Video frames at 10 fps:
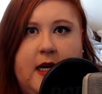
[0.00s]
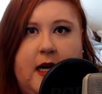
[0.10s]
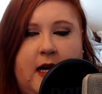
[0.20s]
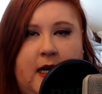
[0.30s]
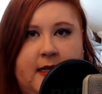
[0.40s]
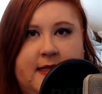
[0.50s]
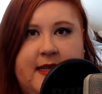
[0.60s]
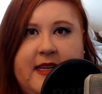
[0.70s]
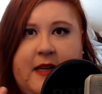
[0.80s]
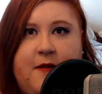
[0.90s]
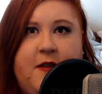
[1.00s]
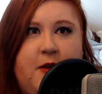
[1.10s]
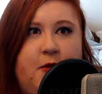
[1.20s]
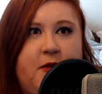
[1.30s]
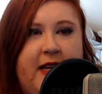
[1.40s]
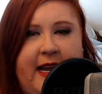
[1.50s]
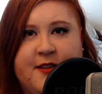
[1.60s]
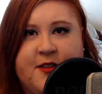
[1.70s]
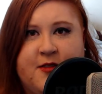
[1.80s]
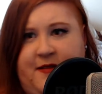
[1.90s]
to give you the
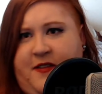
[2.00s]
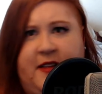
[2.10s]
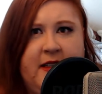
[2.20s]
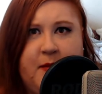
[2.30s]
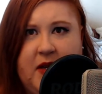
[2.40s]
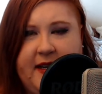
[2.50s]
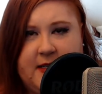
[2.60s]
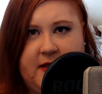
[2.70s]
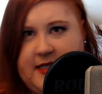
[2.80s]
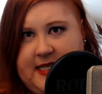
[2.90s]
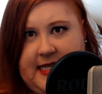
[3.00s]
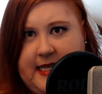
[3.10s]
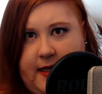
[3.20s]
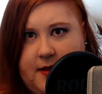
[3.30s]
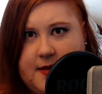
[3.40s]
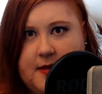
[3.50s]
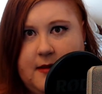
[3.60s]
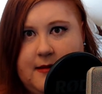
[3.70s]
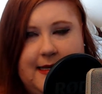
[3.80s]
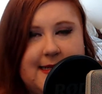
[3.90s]
answers and fill in the blanks with the details.
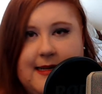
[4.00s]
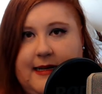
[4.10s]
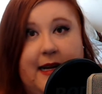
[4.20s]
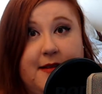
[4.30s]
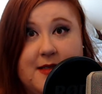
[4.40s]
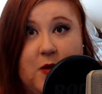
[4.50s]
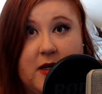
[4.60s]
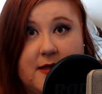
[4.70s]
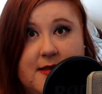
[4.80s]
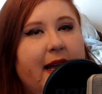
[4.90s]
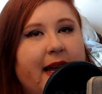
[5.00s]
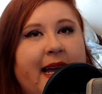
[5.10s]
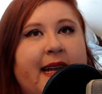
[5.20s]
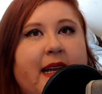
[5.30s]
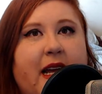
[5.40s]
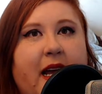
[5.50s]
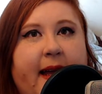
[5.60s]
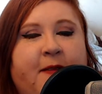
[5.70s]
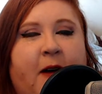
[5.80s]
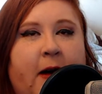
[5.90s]
That's not how this works. And
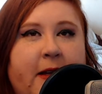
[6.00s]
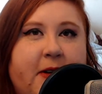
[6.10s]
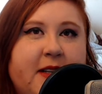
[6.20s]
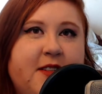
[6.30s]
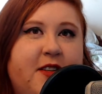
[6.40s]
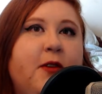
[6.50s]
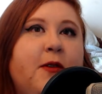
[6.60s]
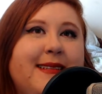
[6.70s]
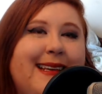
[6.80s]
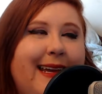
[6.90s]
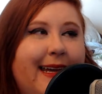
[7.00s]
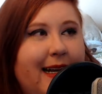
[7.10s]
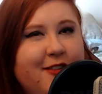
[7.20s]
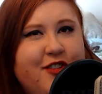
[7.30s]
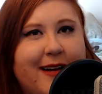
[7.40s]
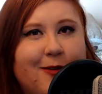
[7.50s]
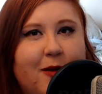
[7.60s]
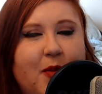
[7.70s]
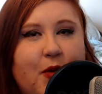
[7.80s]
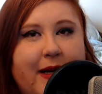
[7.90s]
if all you can do is hit a general
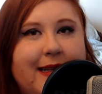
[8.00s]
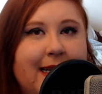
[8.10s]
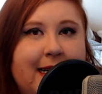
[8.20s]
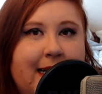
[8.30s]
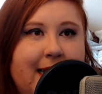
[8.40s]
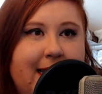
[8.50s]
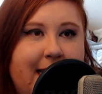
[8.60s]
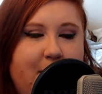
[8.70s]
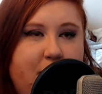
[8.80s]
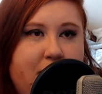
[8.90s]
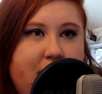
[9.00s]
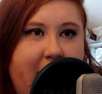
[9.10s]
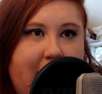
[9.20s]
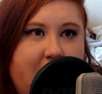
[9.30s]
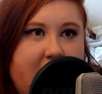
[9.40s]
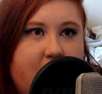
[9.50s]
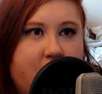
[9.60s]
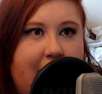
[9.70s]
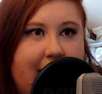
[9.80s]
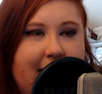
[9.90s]
point, then maybe you're
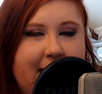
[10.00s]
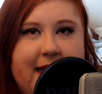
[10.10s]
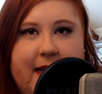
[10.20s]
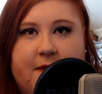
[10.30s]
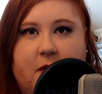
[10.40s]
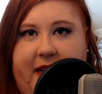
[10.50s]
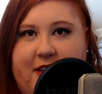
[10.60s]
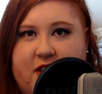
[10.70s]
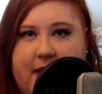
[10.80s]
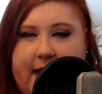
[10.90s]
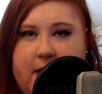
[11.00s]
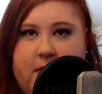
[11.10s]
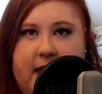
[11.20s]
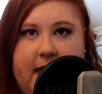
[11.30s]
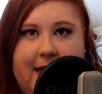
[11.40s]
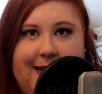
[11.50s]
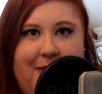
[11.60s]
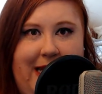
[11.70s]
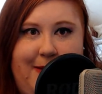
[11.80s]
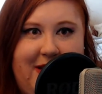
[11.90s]
not getting the information that you need, and
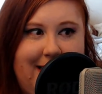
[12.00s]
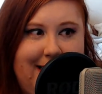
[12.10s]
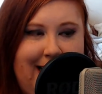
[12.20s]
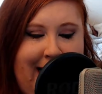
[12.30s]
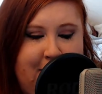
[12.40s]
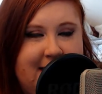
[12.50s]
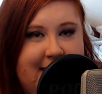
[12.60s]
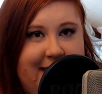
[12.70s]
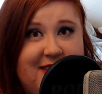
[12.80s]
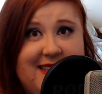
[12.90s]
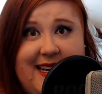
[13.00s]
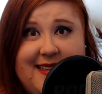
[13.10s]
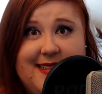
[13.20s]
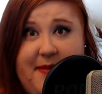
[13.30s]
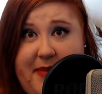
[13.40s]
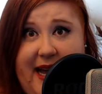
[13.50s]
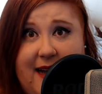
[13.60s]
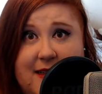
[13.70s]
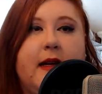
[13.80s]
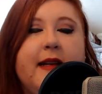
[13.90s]
maybe I would say just take a step
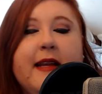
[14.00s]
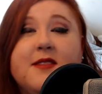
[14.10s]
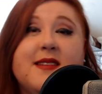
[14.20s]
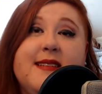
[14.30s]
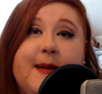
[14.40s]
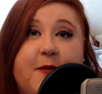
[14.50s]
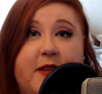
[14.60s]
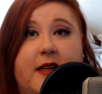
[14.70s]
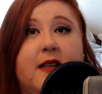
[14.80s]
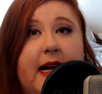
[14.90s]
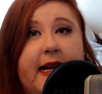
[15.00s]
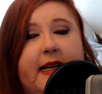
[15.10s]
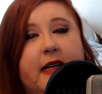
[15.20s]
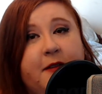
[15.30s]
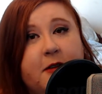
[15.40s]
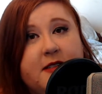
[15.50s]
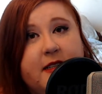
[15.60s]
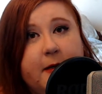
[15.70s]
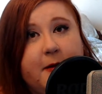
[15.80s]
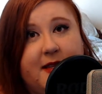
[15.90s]
back. And here's a tip for the client. If you're
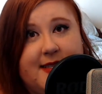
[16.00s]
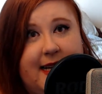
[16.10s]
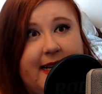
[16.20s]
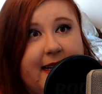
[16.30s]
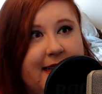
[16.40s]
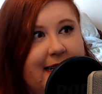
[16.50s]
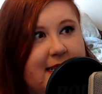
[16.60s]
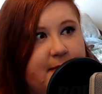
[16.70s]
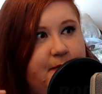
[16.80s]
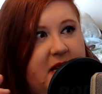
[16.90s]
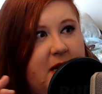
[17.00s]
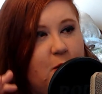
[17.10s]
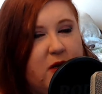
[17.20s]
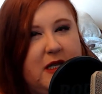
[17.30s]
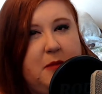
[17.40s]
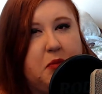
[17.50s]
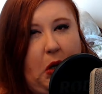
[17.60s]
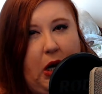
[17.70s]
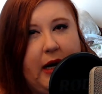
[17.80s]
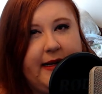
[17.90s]
dealing with a psychic that is being really
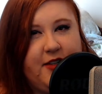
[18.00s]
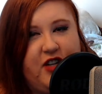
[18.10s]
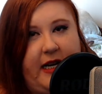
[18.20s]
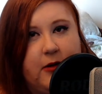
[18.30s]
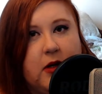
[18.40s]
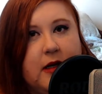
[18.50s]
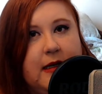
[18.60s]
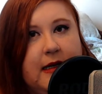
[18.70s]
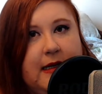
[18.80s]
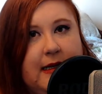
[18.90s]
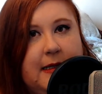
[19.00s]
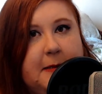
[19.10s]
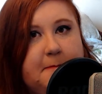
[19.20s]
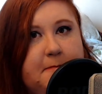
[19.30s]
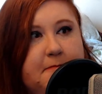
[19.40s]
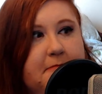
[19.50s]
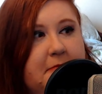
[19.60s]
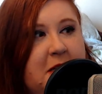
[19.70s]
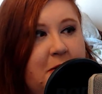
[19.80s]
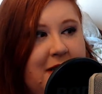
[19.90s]
broad and general,
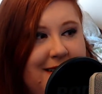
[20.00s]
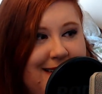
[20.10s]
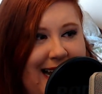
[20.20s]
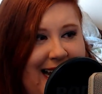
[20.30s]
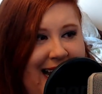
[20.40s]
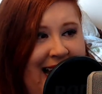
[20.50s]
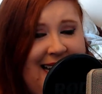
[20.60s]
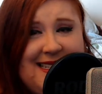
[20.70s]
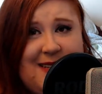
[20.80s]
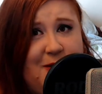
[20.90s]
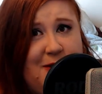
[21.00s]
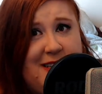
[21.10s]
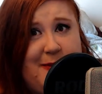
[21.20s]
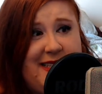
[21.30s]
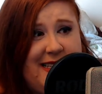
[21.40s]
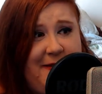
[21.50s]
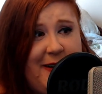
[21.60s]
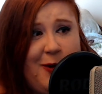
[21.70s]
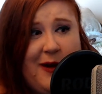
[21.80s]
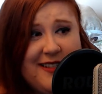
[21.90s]
you can ask for
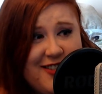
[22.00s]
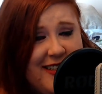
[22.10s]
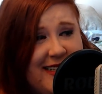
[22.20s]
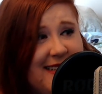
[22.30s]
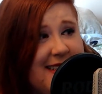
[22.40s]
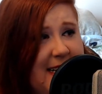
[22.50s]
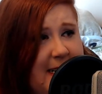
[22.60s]
specific questions.